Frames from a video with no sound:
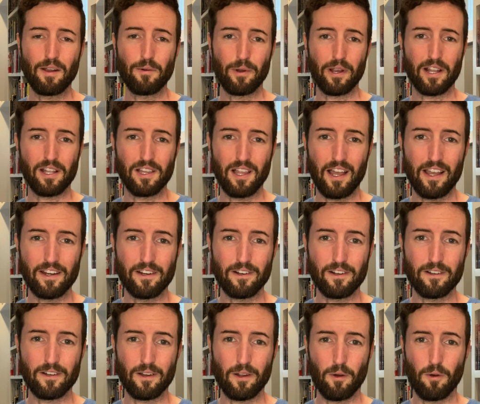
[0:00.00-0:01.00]

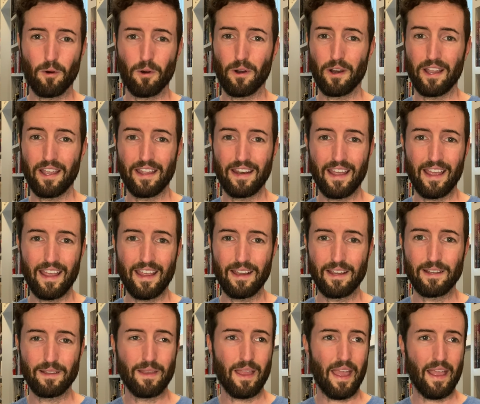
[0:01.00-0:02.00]
recliner or in
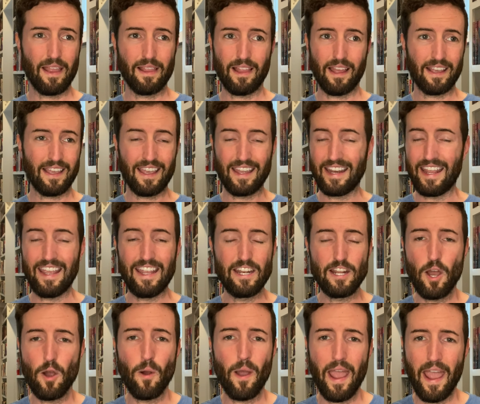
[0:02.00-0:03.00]
a like an
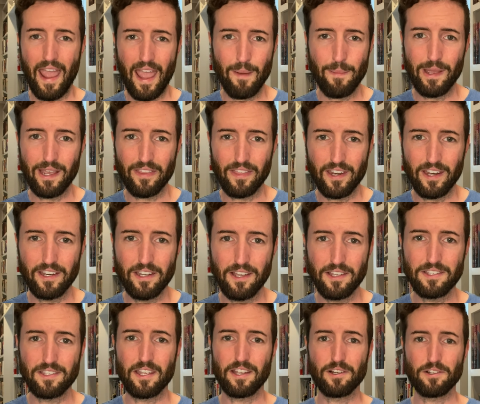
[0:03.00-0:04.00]
Eno hammock than it
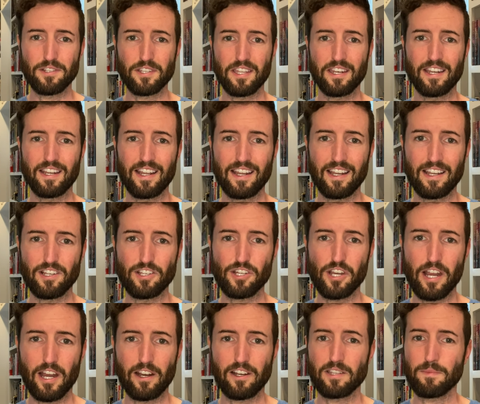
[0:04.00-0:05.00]
does that you're sitting in a
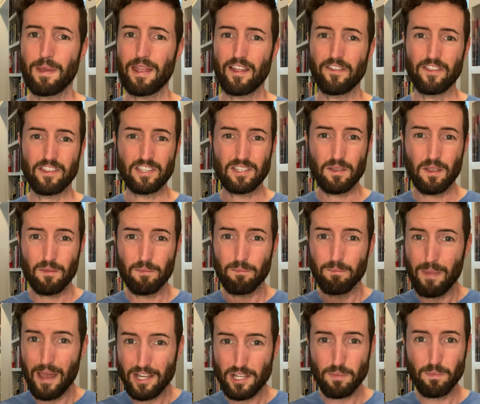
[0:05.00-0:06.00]
chair. It's made out of this
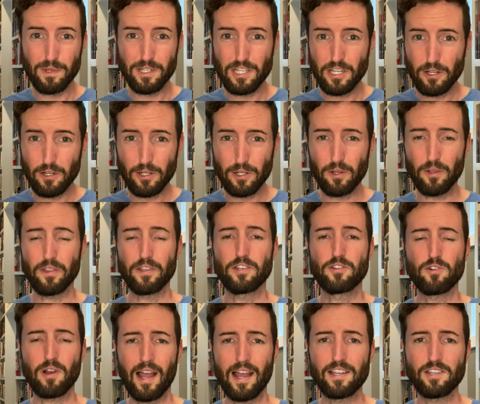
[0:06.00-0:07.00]
mesh material that
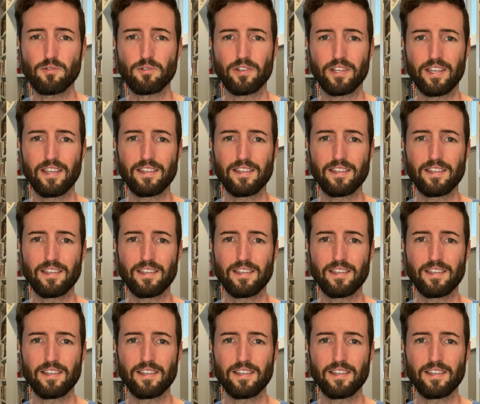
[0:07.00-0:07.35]
dries really